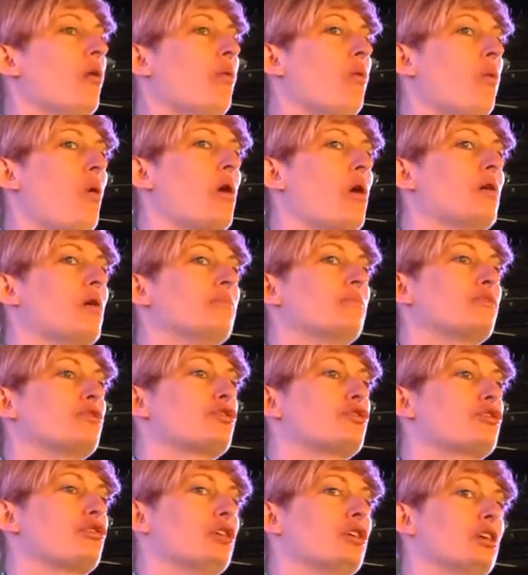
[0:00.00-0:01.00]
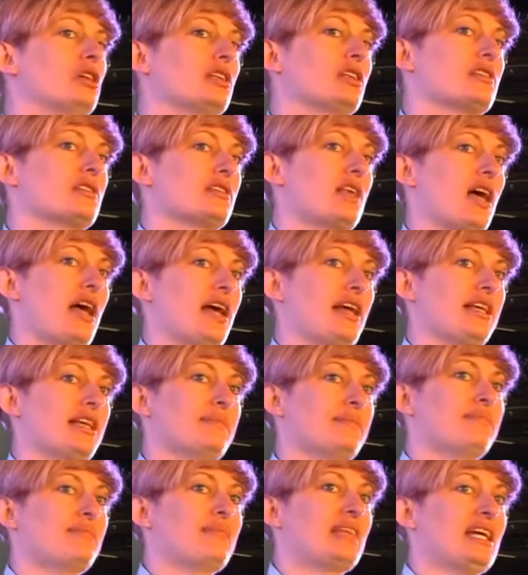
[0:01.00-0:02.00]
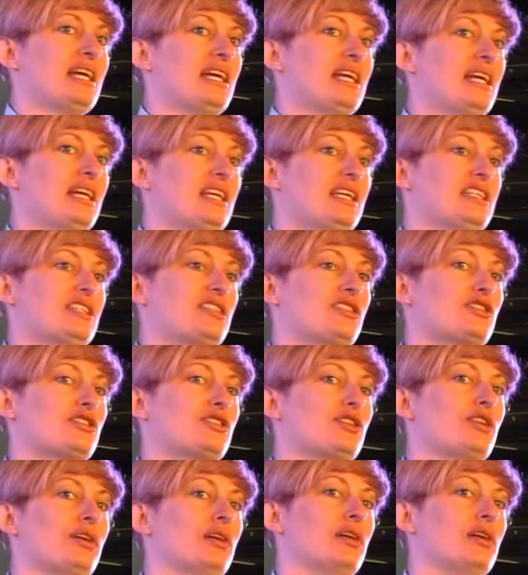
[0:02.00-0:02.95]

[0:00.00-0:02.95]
I'm trying to say is